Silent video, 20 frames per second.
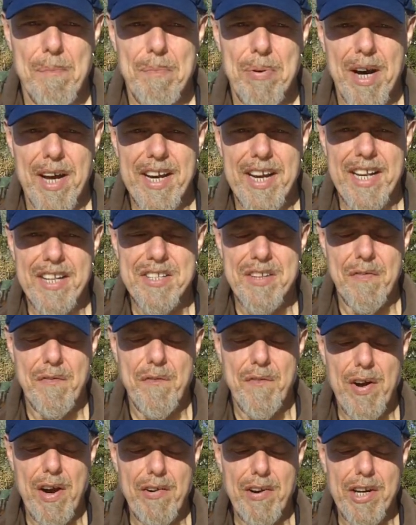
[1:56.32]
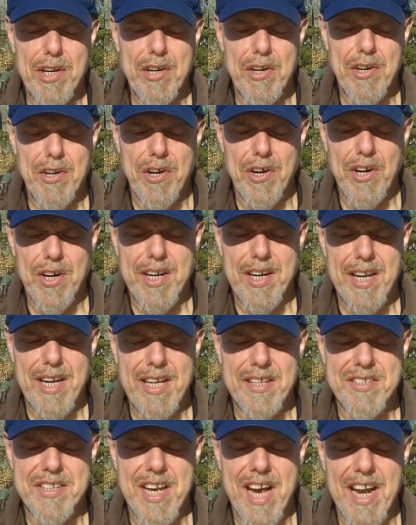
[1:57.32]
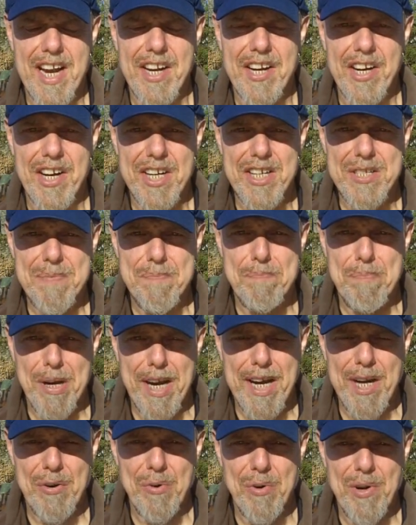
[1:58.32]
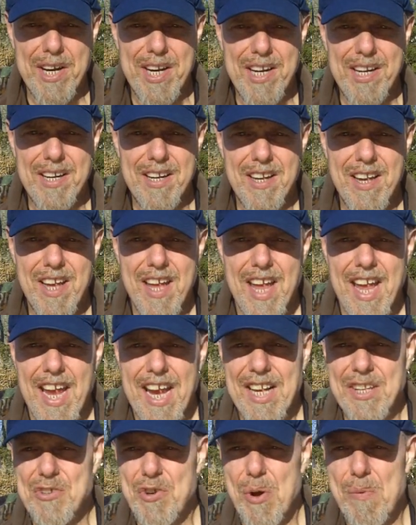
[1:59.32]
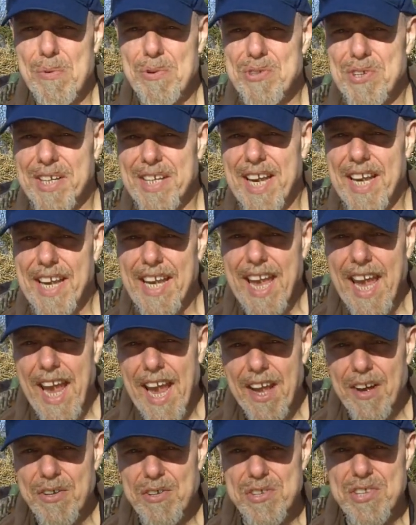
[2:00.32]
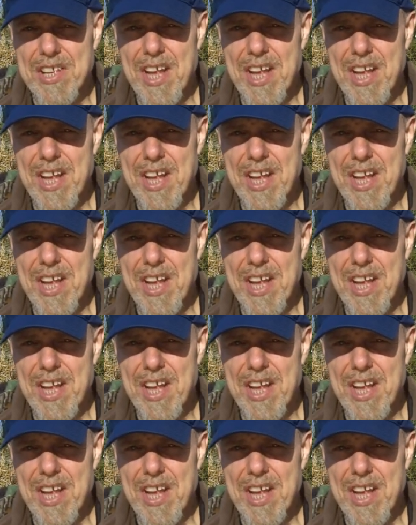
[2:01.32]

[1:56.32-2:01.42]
but it's a very good hook. It's got a nice bite on it. It's almost like a Kale